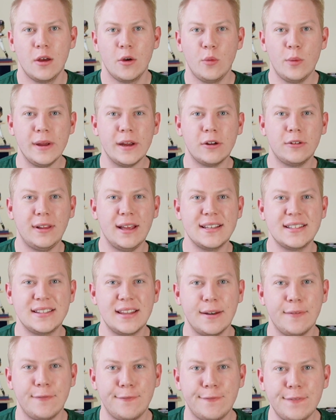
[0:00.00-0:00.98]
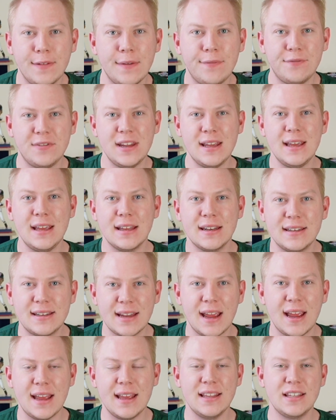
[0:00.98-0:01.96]
We are less than 50
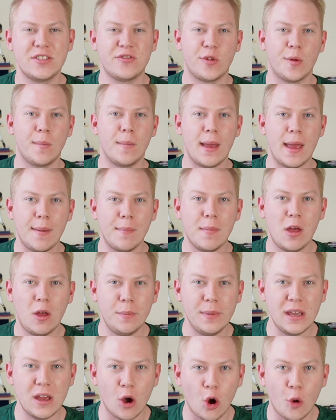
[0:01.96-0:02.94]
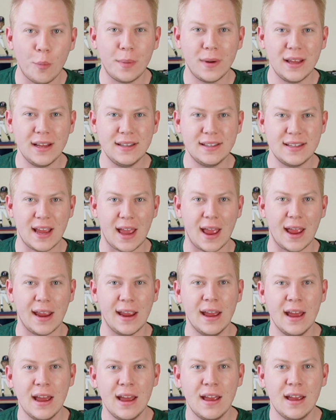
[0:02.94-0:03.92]
days from MLB opening
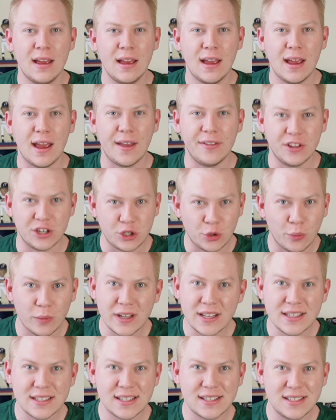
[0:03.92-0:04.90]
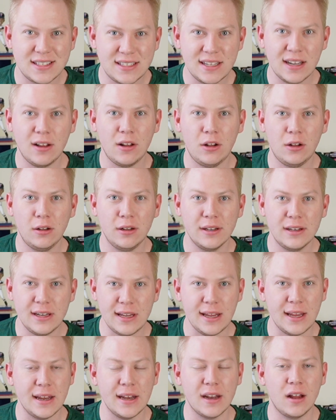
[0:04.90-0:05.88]
day, and the Twins still
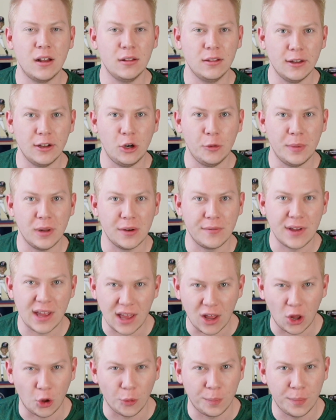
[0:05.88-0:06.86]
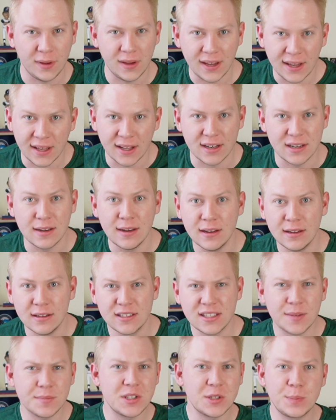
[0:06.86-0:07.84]
need a little bit of help in
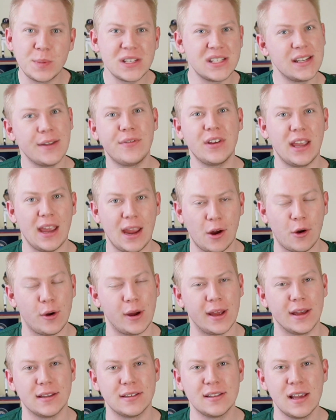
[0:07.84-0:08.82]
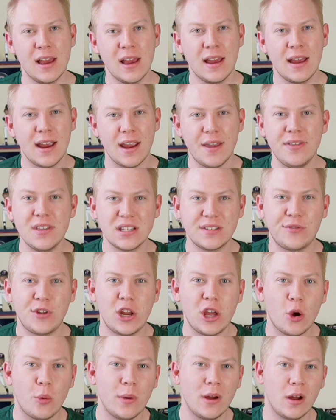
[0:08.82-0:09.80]
some specific areas. In this
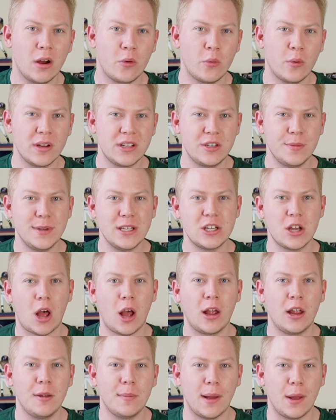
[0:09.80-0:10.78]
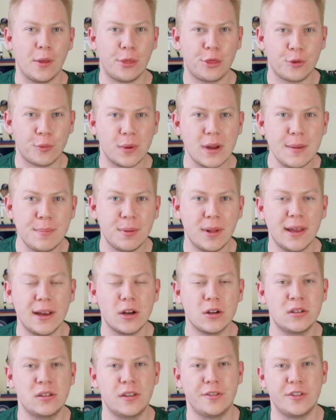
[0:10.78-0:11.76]
video, we are going to be talking about three
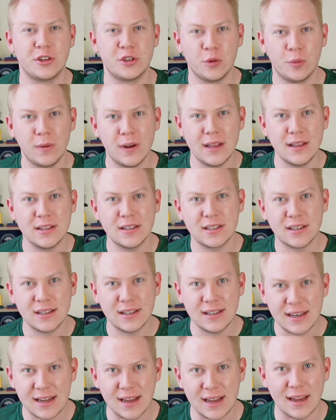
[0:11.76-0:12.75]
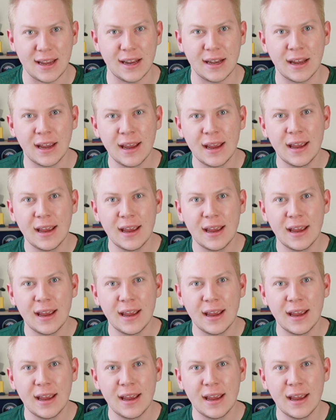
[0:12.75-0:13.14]
players that the Twins need